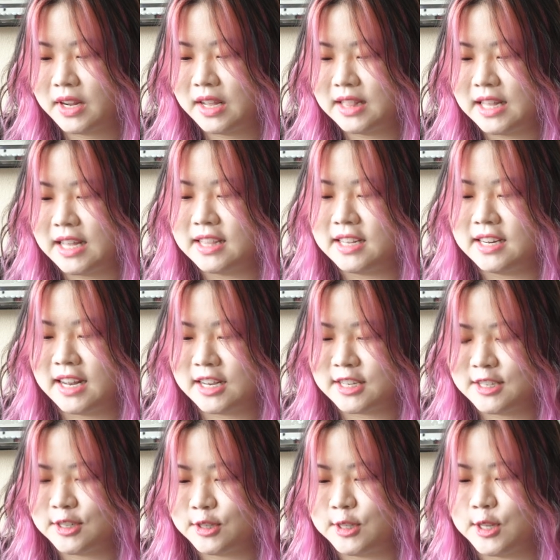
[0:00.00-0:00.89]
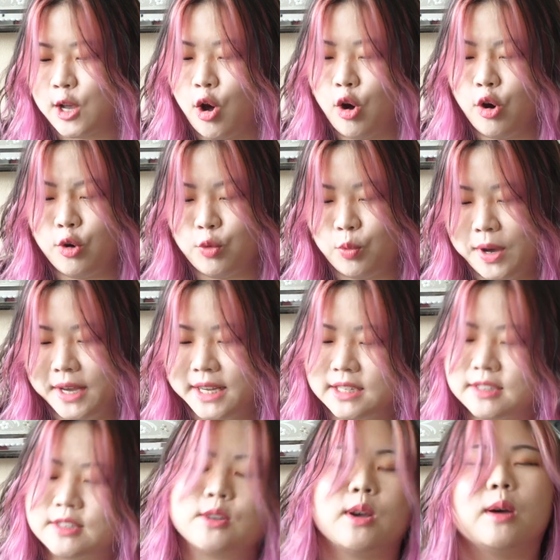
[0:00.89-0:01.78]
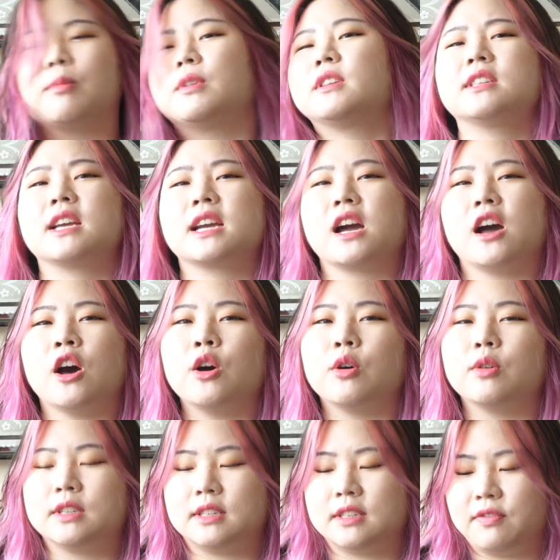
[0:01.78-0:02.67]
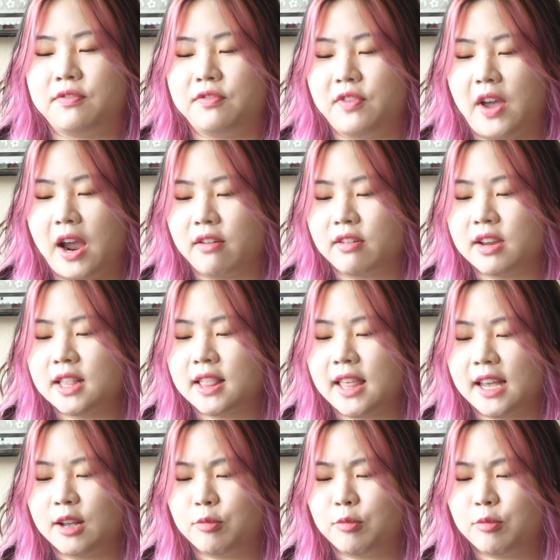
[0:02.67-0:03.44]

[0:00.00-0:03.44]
then the next look is all white. So I was like, oh, it's a very